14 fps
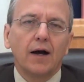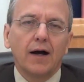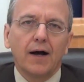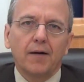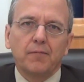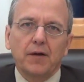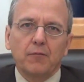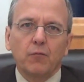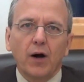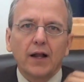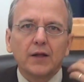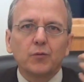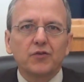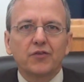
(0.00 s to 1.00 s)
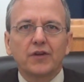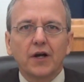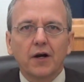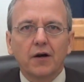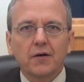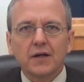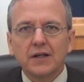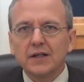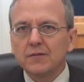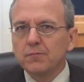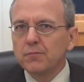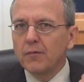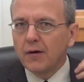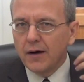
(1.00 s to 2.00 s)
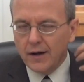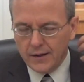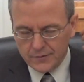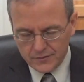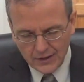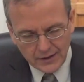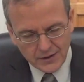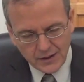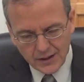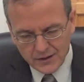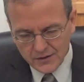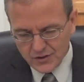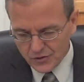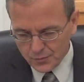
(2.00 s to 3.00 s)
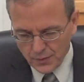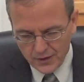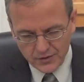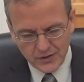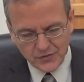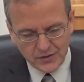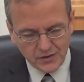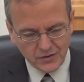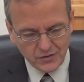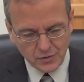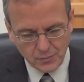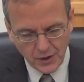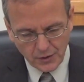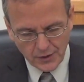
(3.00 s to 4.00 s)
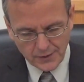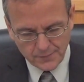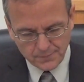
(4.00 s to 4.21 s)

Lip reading: and while he was there, he dedicated his pontificate to Mary.